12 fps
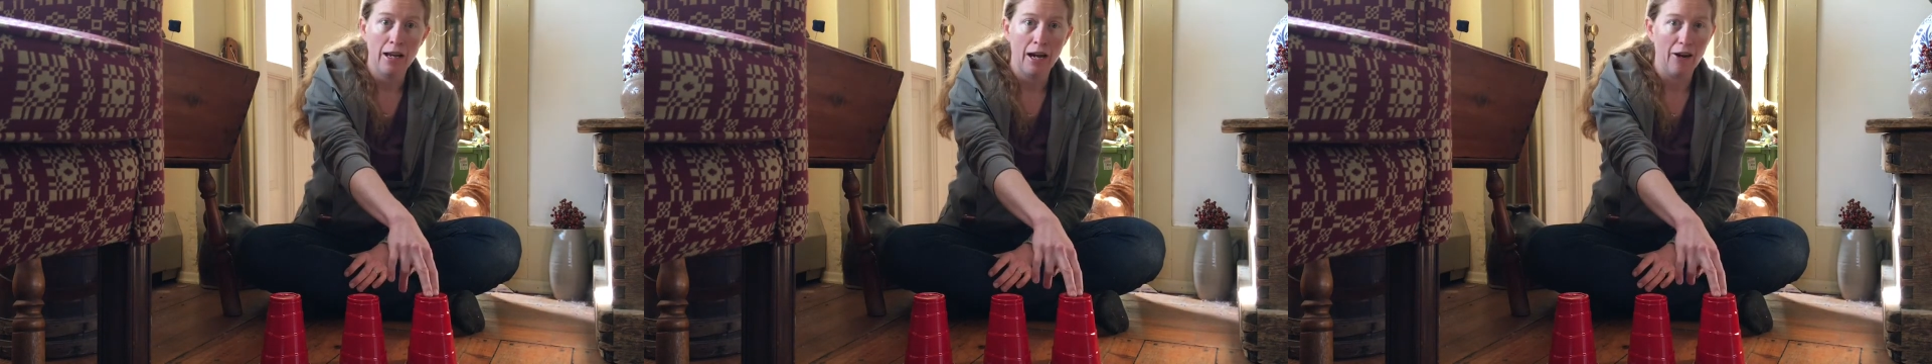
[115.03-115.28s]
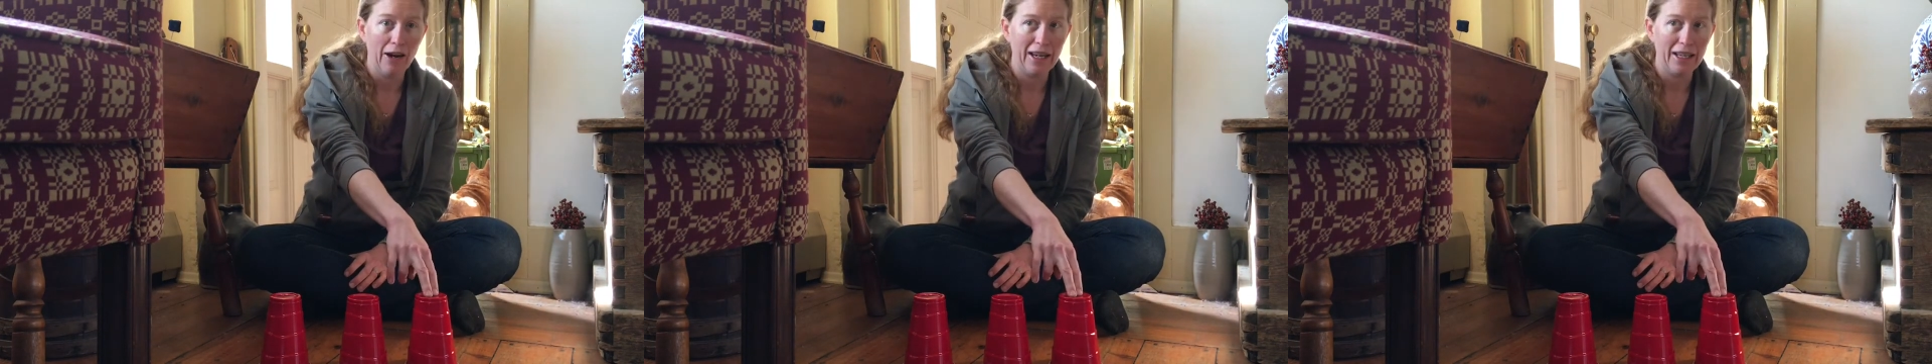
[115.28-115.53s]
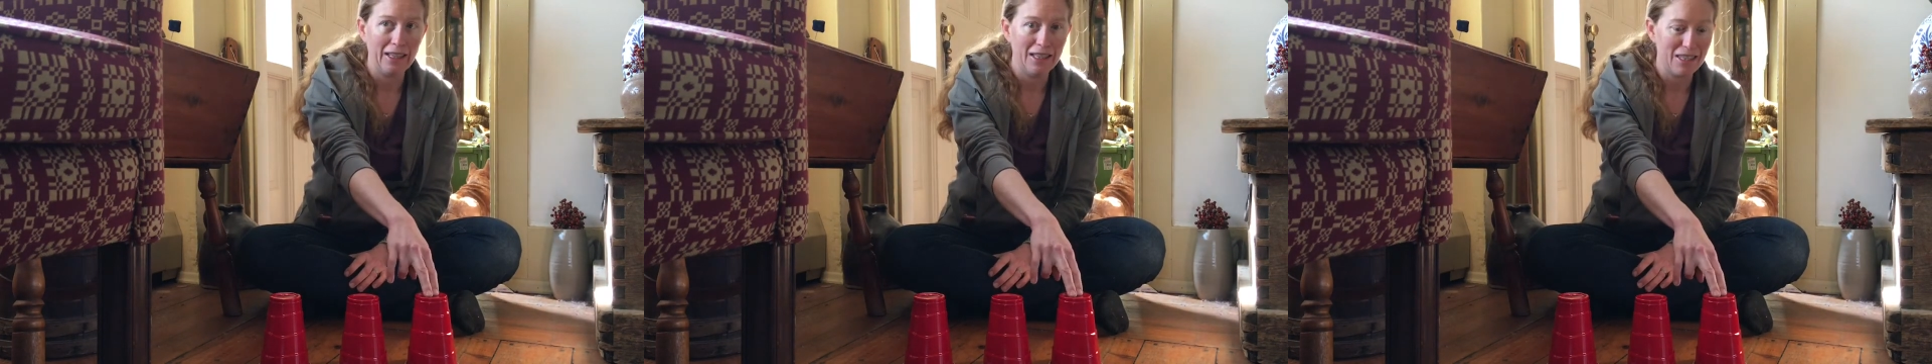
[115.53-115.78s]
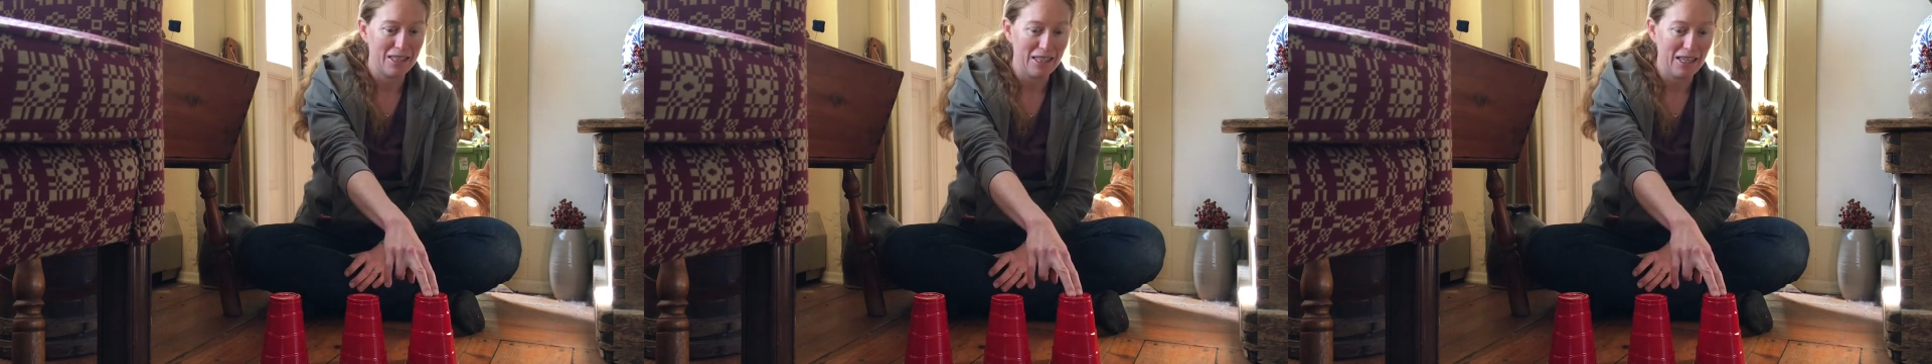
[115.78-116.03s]
All right,
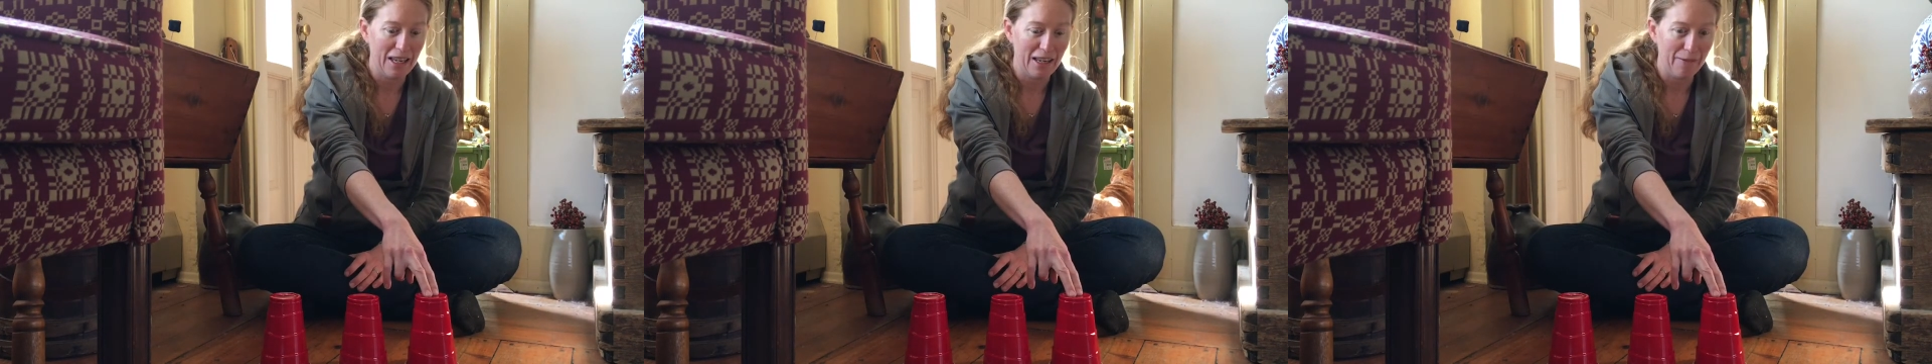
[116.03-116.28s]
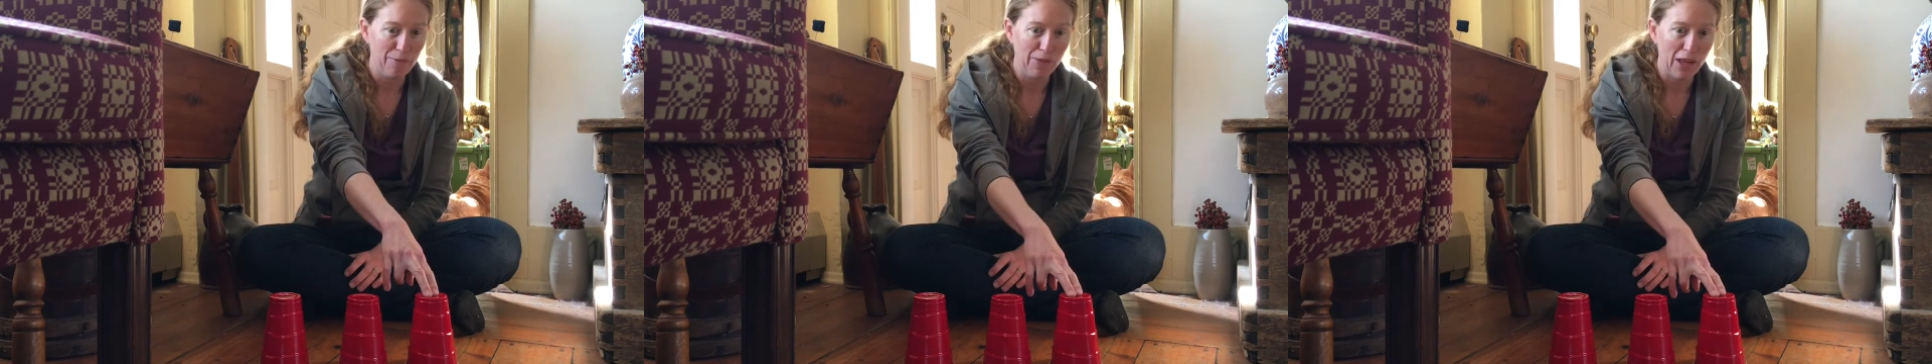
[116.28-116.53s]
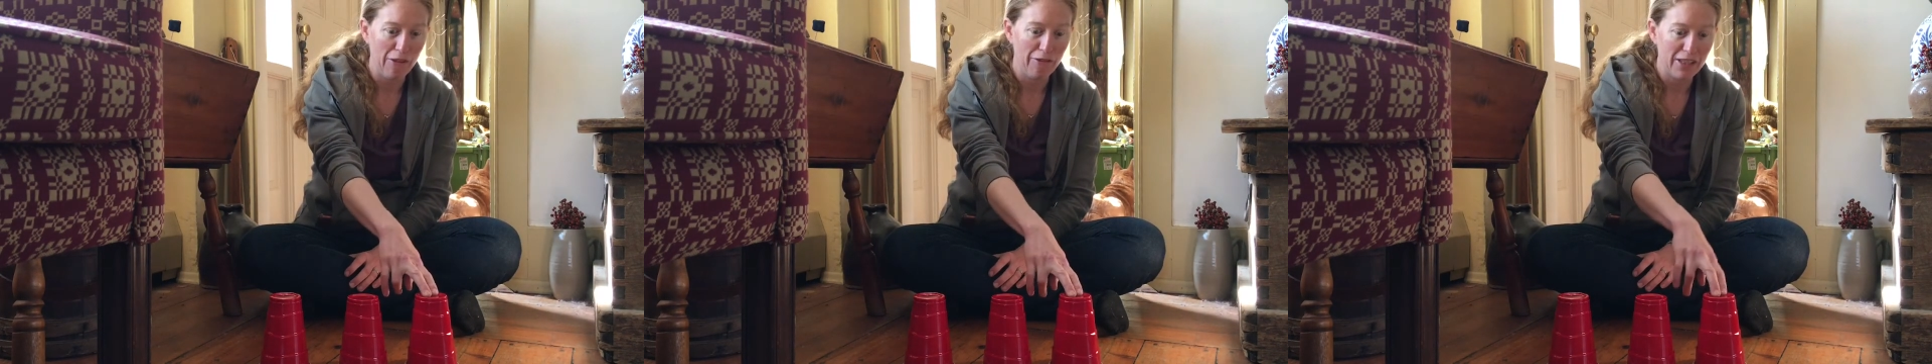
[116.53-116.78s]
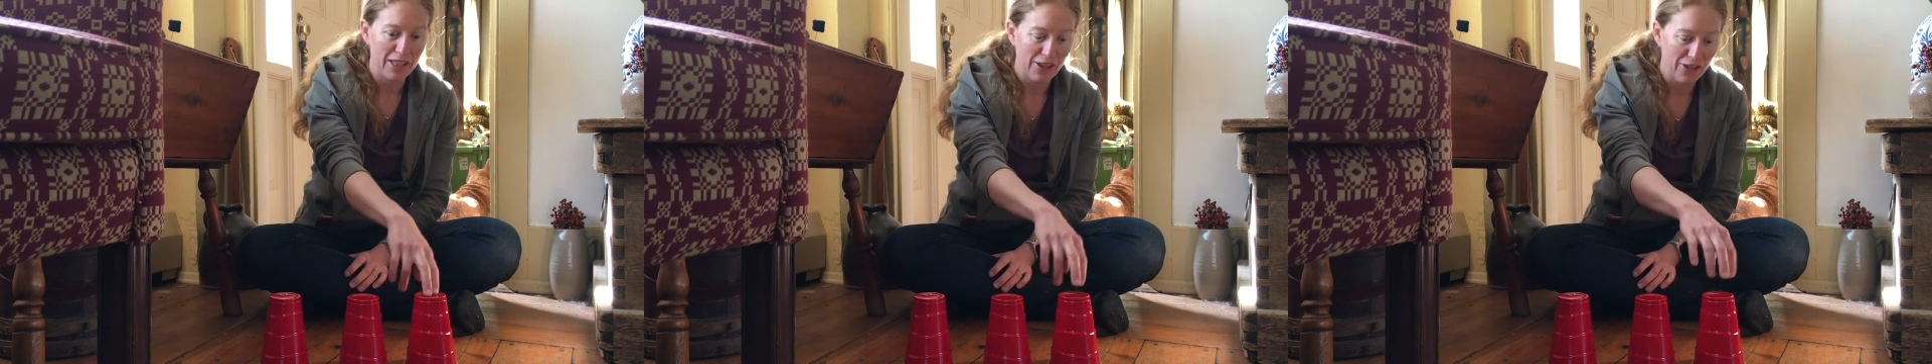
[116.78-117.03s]
let's see if
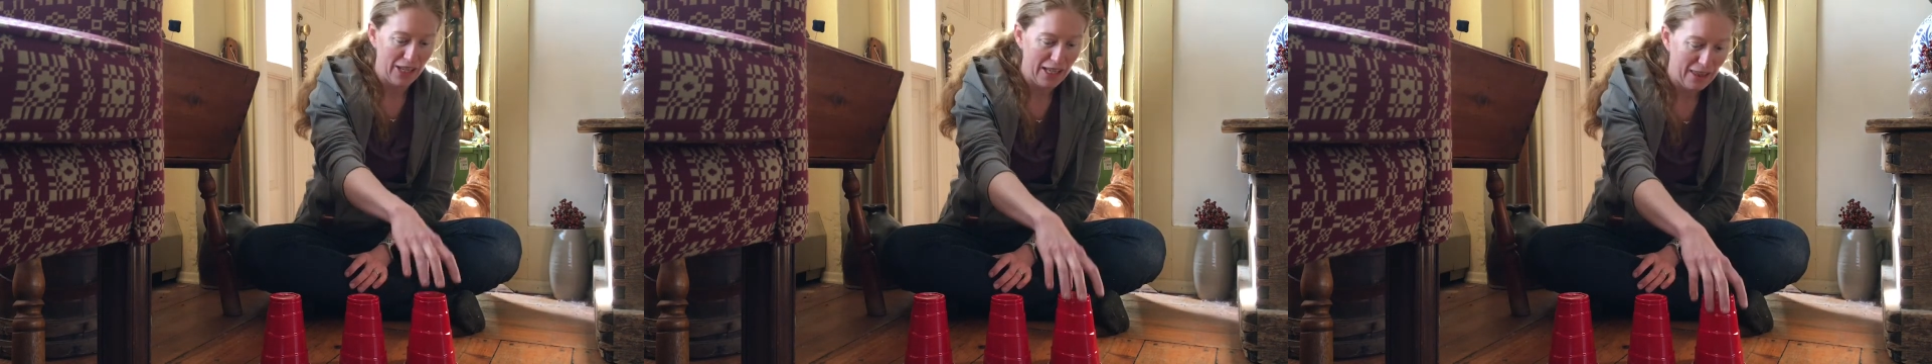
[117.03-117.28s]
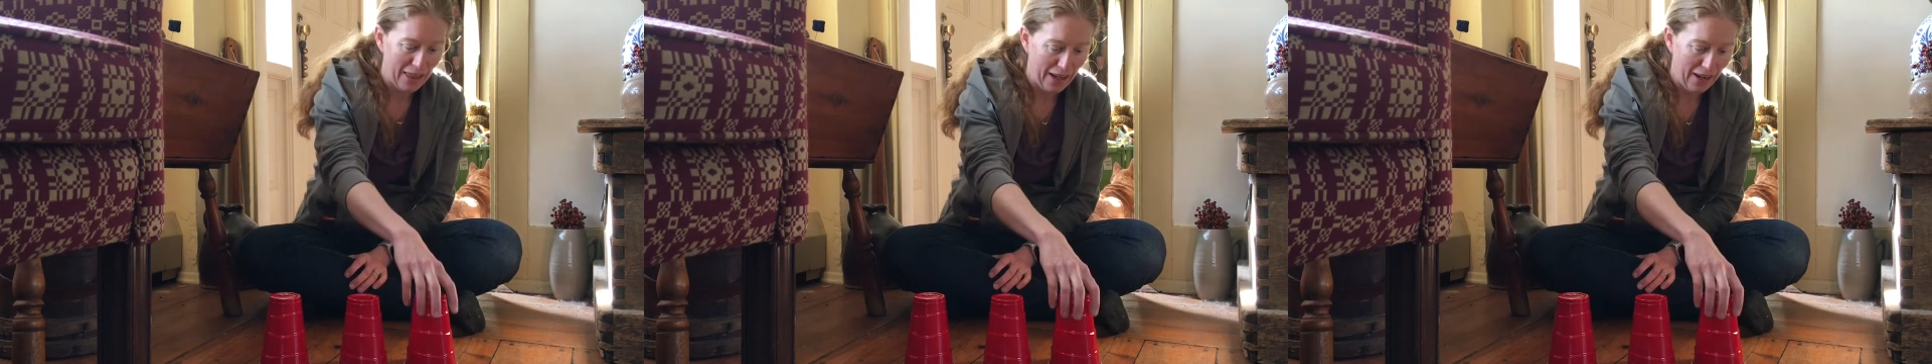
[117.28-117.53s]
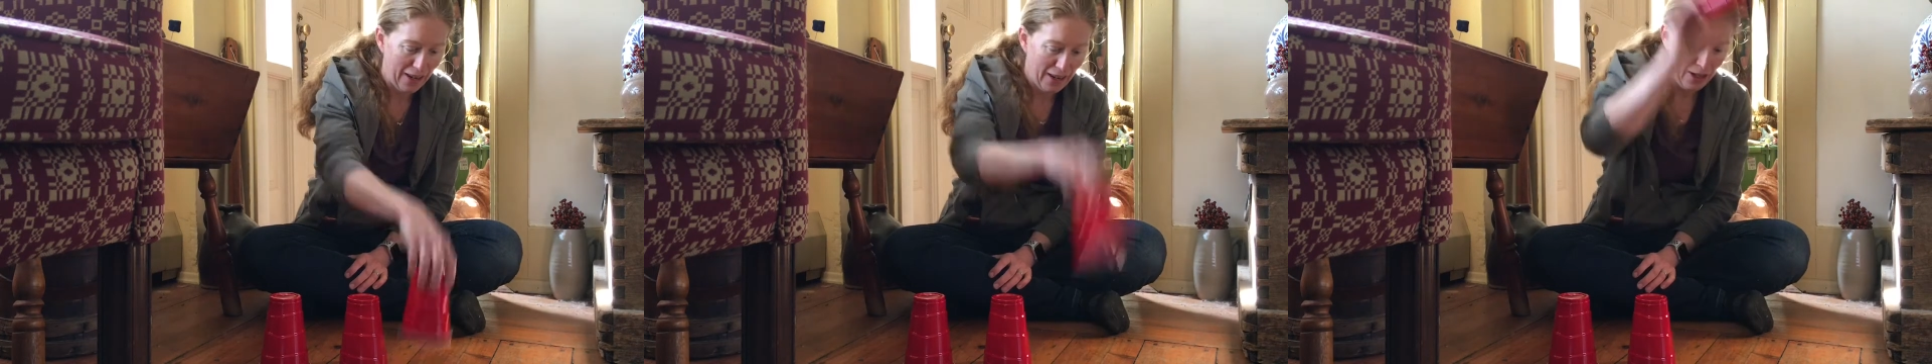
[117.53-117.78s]
it's underneath there.